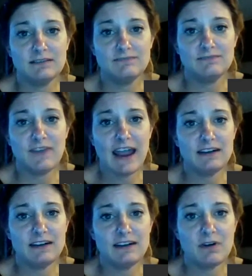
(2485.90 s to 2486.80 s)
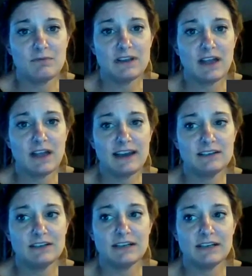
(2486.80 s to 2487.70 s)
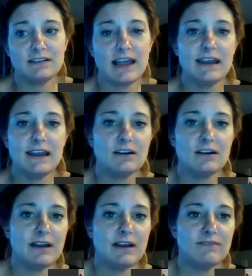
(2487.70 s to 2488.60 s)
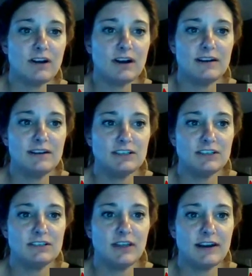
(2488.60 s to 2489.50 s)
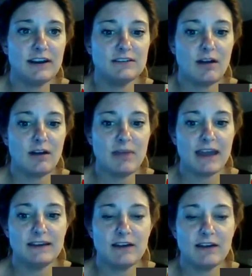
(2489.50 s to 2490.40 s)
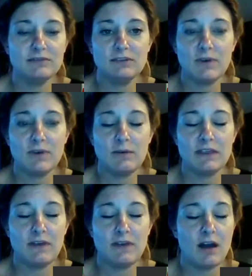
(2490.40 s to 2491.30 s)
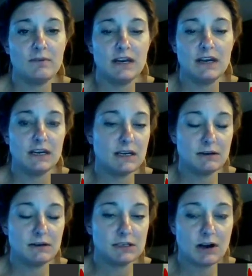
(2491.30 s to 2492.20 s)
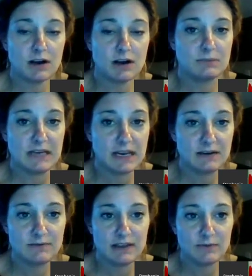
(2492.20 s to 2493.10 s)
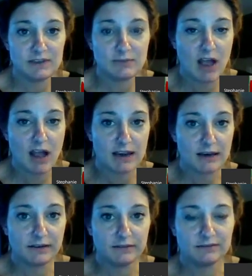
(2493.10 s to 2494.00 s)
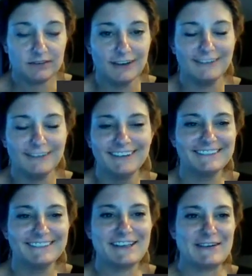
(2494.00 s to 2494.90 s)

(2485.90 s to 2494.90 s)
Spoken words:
find what we liked or didn't like or whatever, and it just led us all back down to where we thought we needed to start to begin with why. So